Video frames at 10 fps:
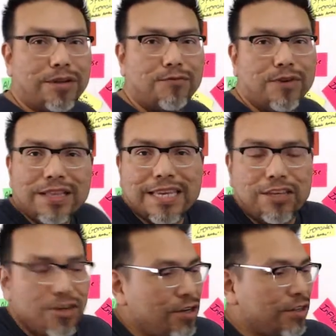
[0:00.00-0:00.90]
Really,
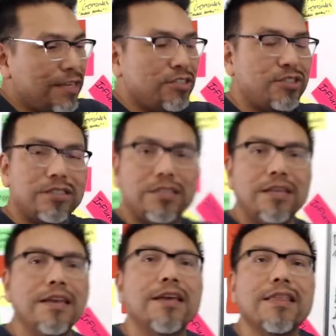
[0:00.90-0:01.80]
you're gonna just
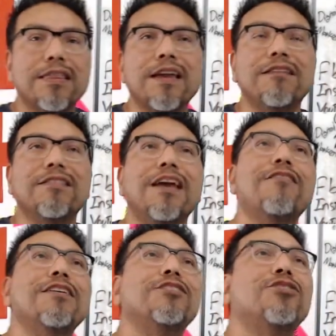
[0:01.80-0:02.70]
there. There
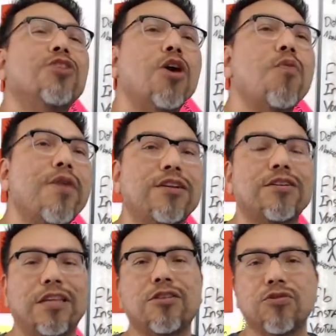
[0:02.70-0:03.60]
is no way you're
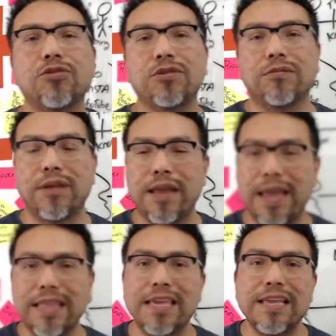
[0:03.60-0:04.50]
gonna lose
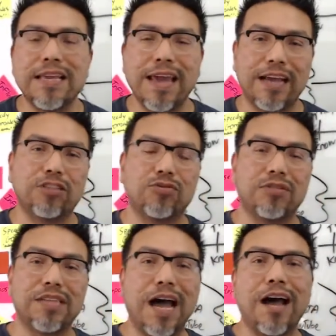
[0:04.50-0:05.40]
any extra
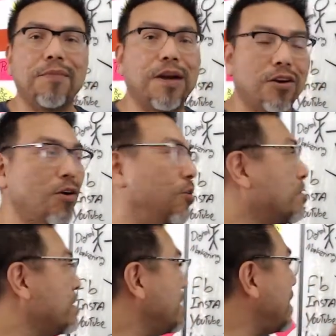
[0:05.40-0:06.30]
time at all,
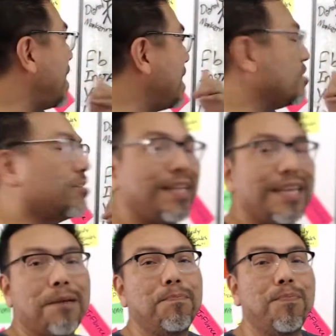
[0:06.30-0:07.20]
and you're gonna get
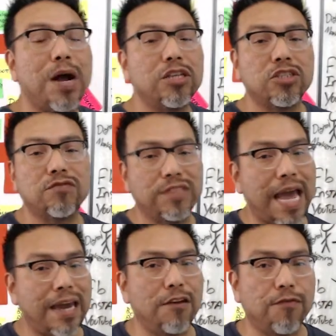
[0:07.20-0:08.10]
a bunch of
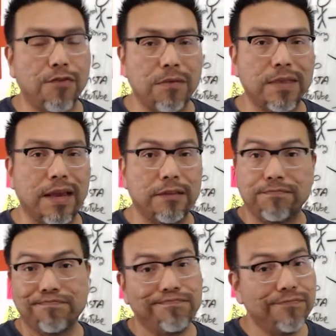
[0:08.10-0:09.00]
data from that.
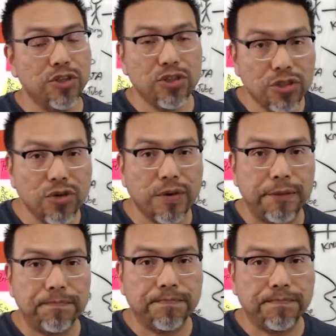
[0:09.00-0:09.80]
You should do it.